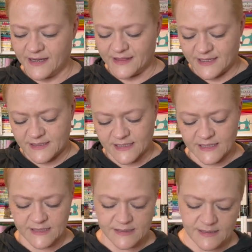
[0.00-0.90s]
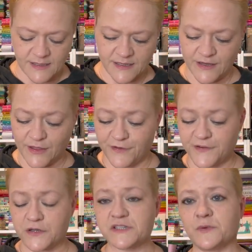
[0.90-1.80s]
This is the
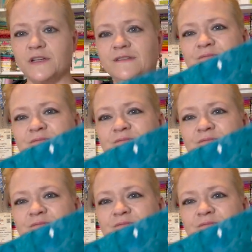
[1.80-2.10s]
first one.